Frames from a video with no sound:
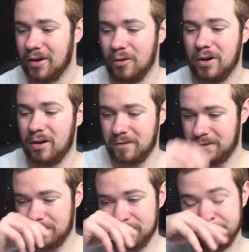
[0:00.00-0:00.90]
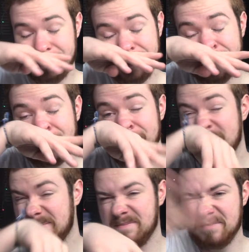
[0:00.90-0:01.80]
of going off
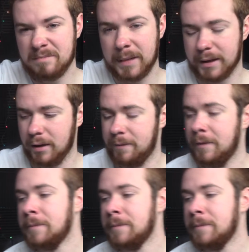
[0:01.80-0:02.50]
my cuff.